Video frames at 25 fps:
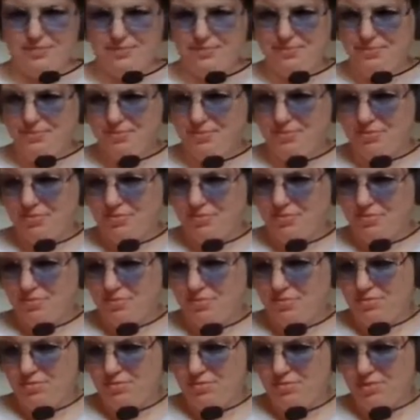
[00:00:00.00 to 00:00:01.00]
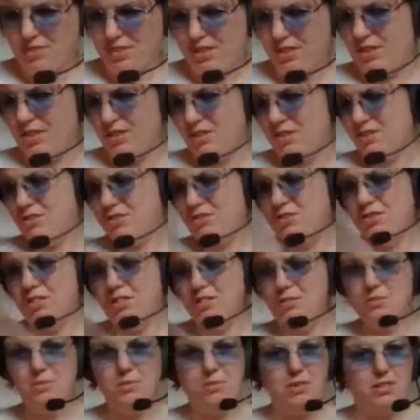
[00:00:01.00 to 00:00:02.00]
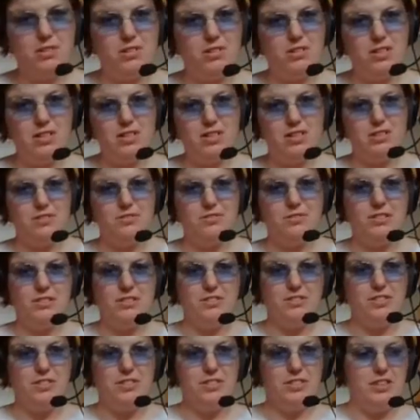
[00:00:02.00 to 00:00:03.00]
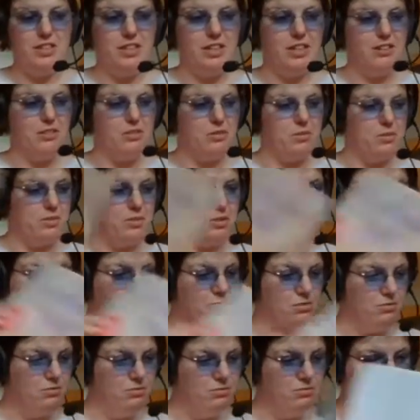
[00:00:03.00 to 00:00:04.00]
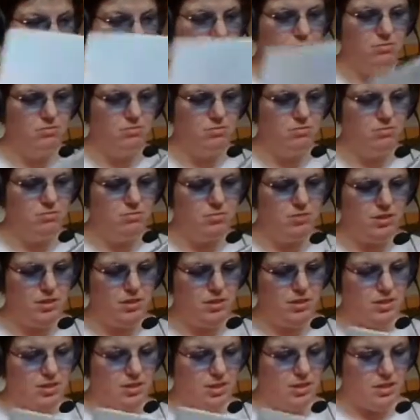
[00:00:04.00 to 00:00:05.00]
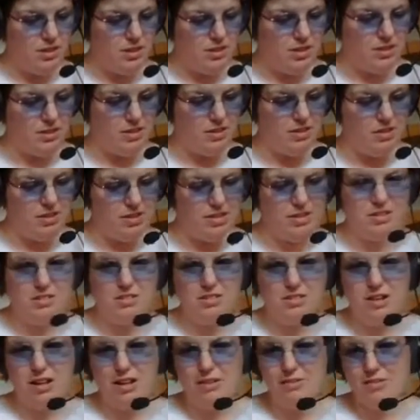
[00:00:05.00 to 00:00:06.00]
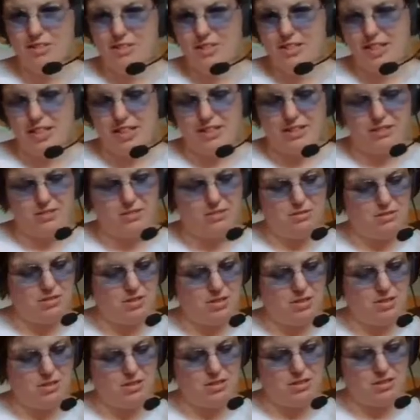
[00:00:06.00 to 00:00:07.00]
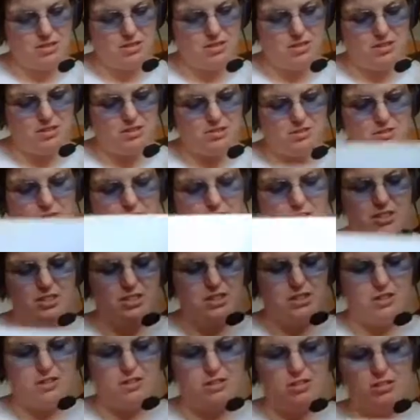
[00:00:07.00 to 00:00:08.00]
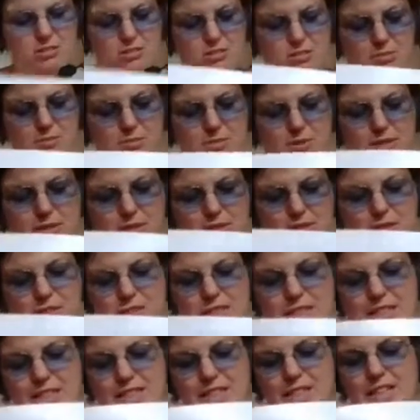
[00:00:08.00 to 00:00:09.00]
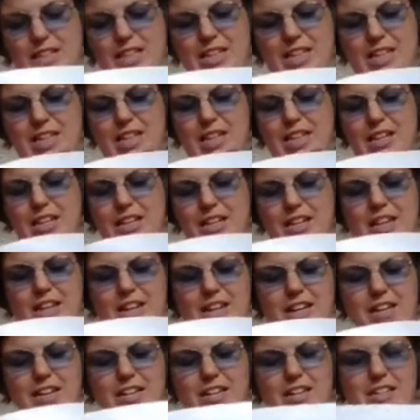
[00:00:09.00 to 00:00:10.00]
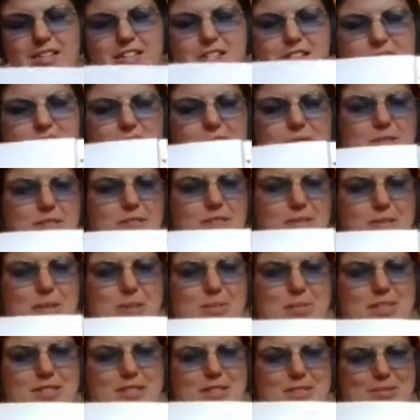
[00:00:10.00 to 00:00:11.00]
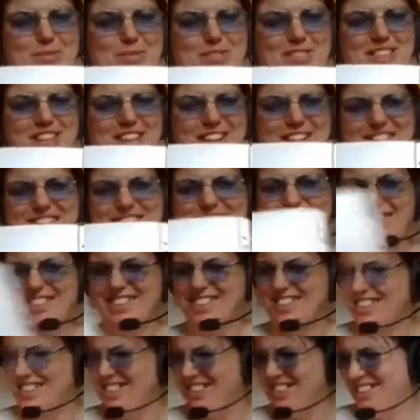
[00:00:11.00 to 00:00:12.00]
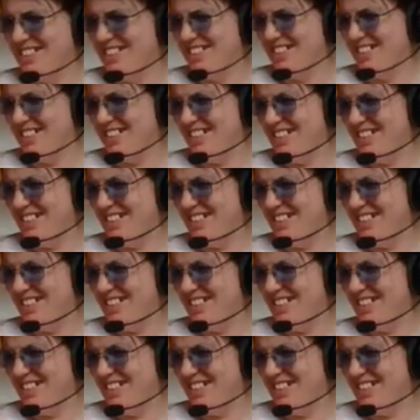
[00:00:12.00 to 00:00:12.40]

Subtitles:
that to show you what is found in the other ones. Now this does not have a stencil, it's just got the free chart, but that is one of the bumper symbol charts.